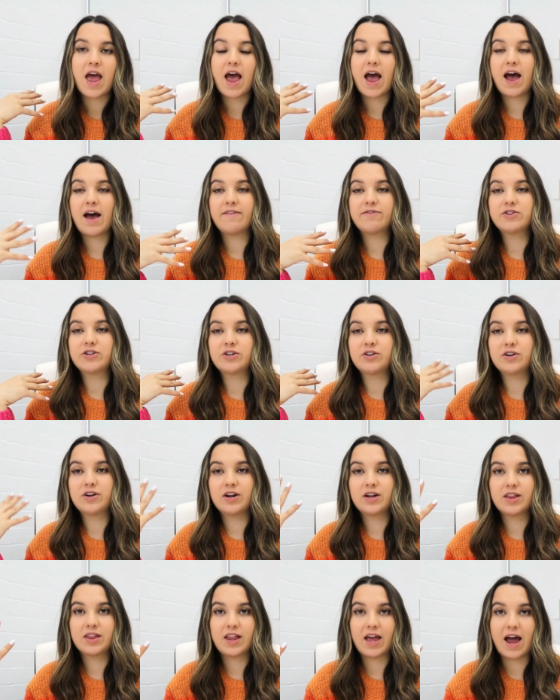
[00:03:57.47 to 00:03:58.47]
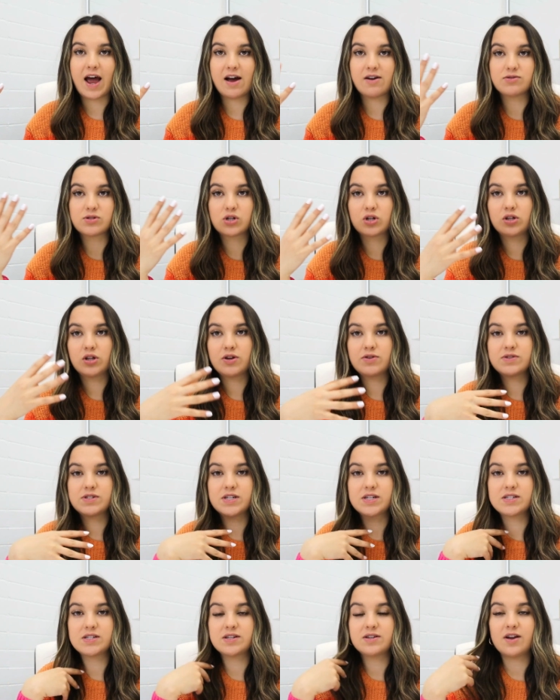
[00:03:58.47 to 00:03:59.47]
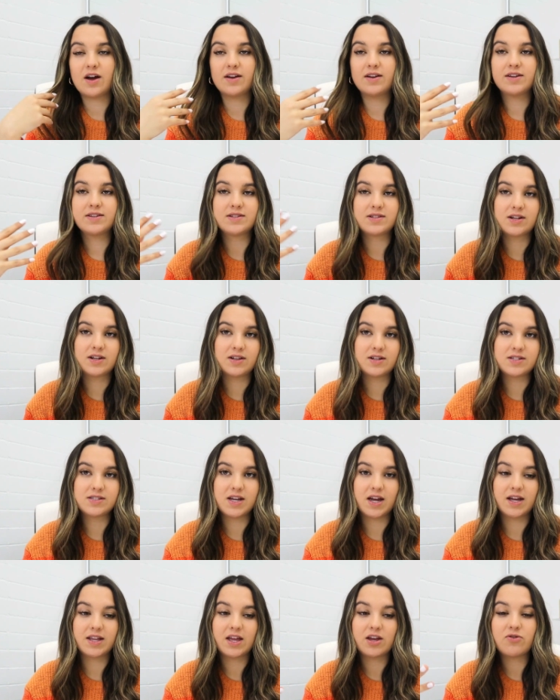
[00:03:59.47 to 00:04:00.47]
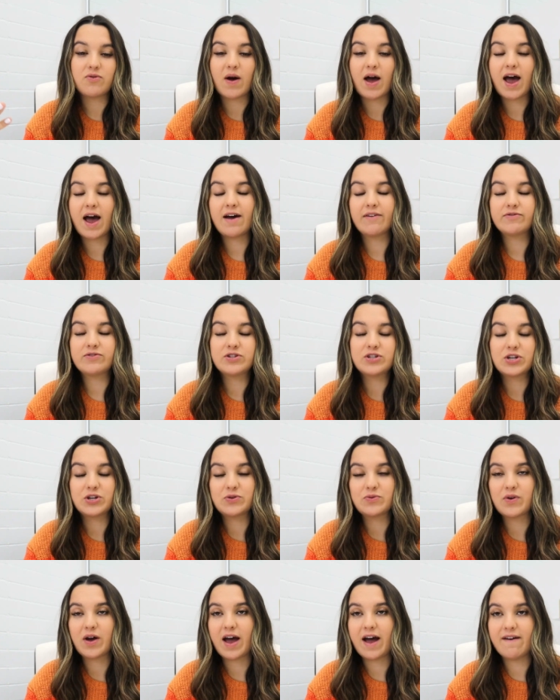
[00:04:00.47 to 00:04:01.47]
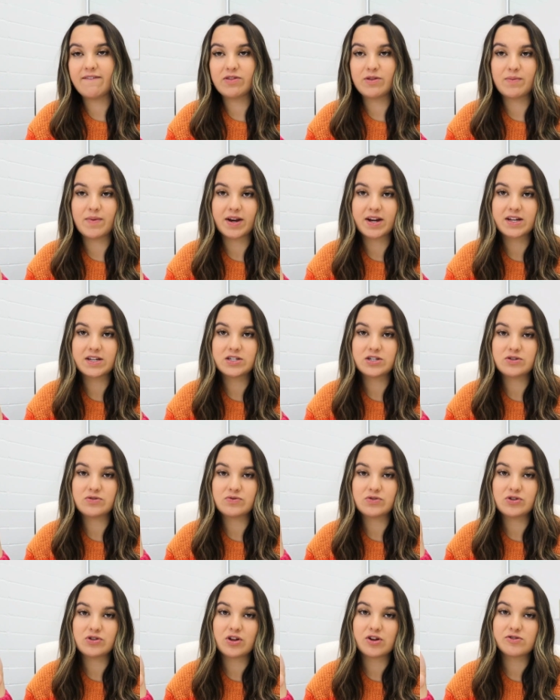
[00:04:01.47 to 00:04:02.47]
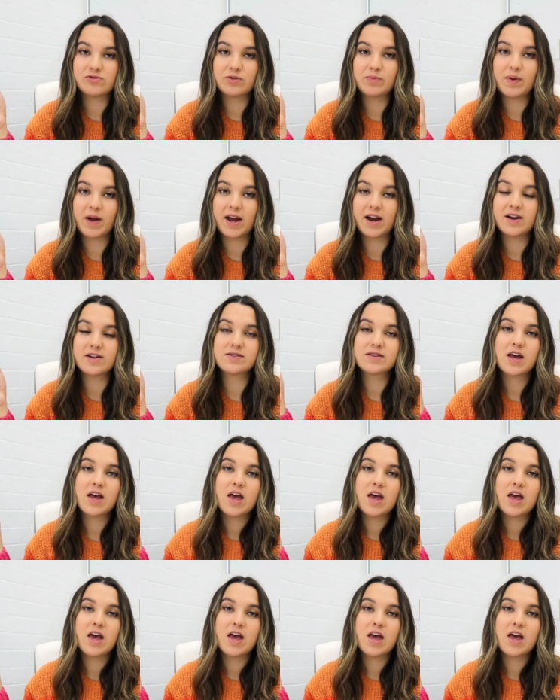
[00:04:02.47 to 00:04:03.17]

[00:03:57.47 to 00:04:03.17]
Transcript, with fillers: after the house closes not necessarily saying that you have to have the money to do those repairs